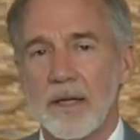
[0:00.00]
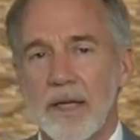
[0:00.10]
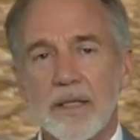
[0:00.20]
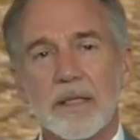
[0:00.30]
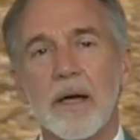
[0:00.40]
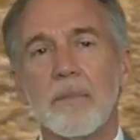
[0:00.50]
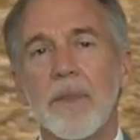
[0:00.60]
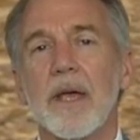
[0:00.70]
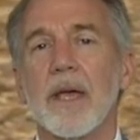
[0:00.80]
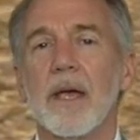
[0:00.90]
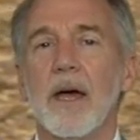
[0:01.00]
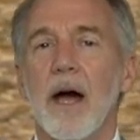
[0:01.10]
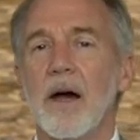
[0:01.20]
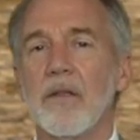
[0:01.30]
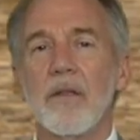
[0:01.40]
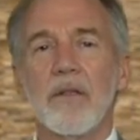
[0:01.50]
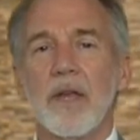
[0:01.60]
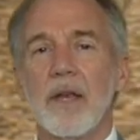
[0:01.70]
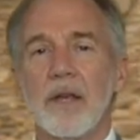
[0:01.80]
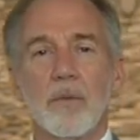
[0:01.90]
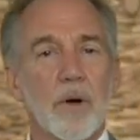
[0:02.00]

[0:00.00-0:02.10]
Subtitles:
that something other than